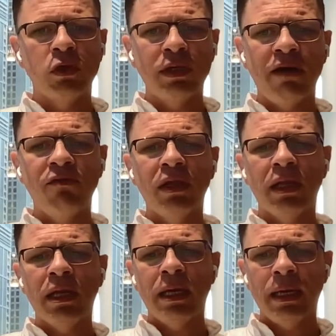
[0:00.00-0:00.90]
So
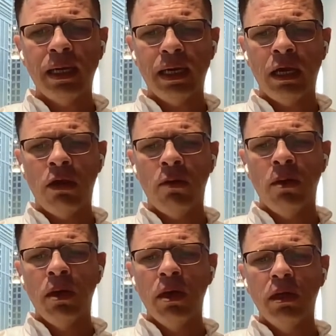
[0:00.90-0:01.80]
definitely,
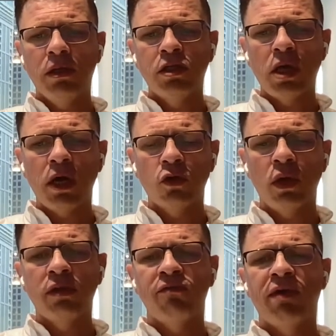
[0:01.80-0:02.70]

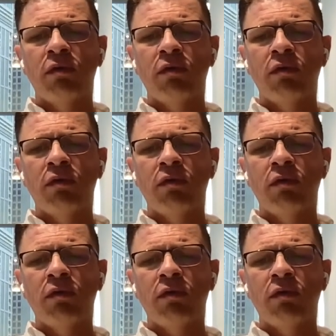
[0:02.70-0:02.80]
talk to other